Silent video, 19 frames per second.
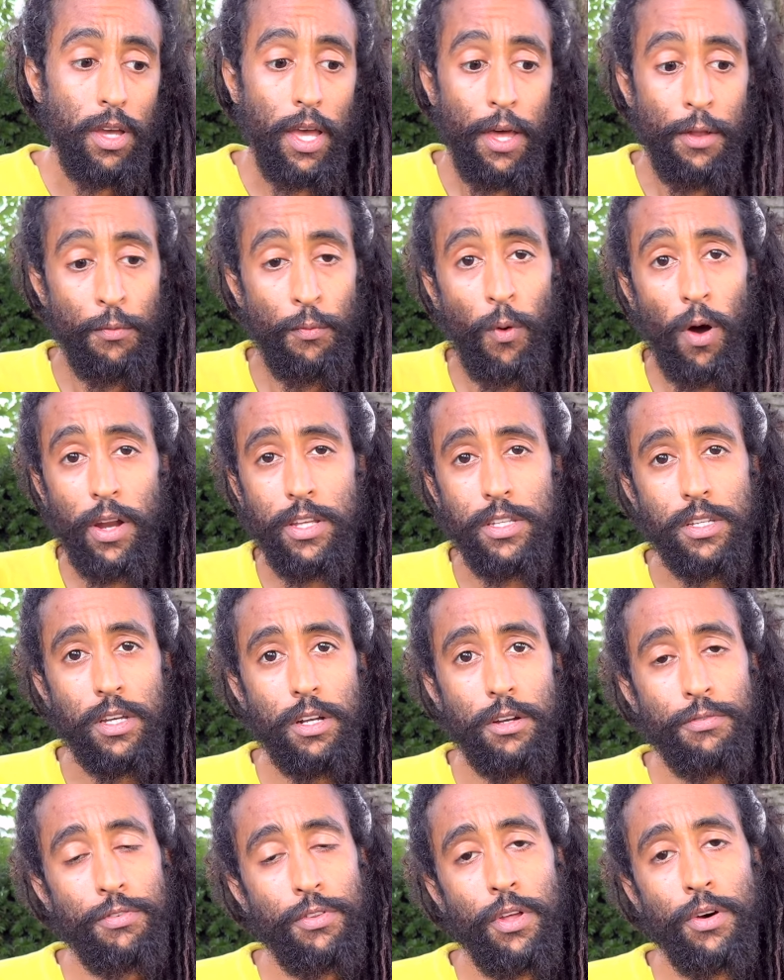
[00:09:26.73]
and what is going
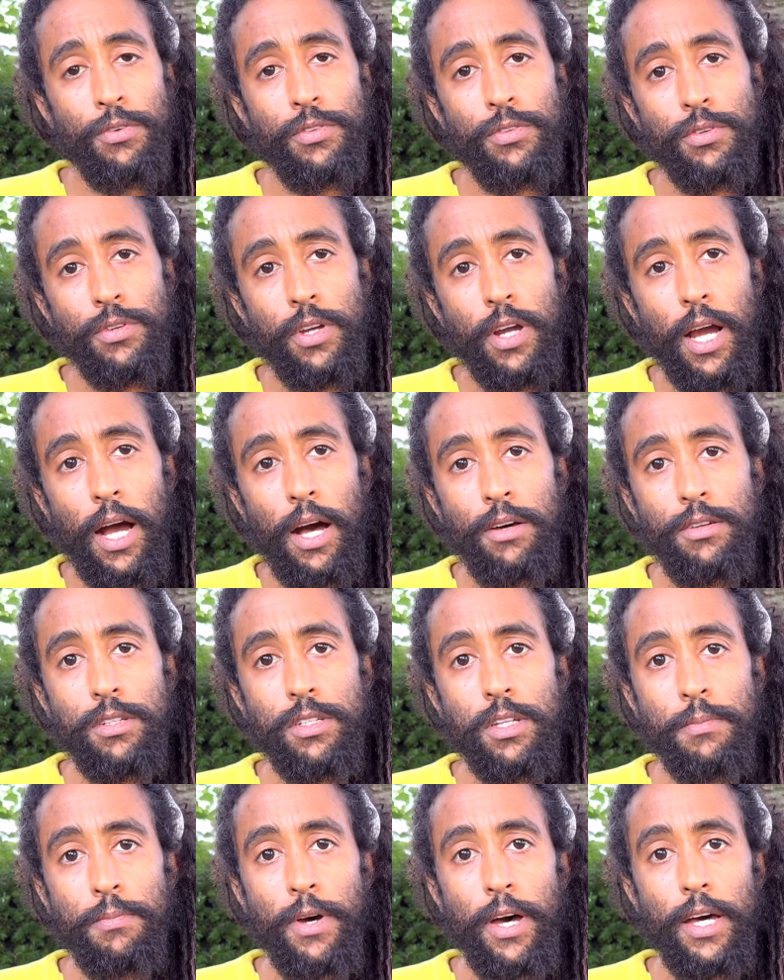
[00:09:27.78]
to flow through your house
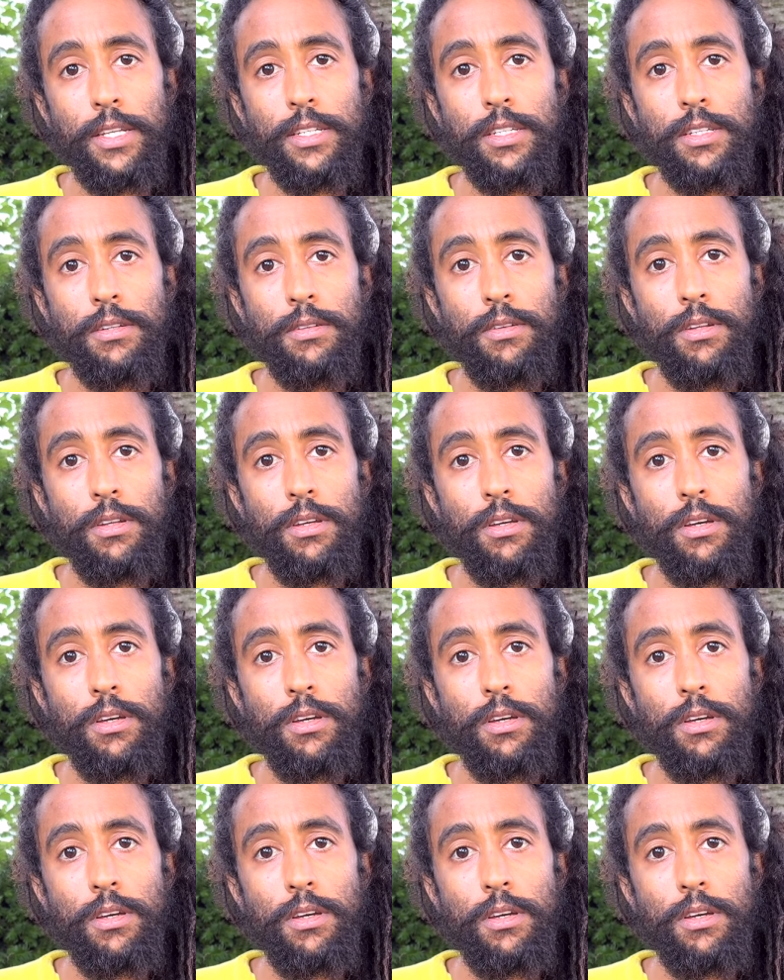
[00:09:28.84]
the best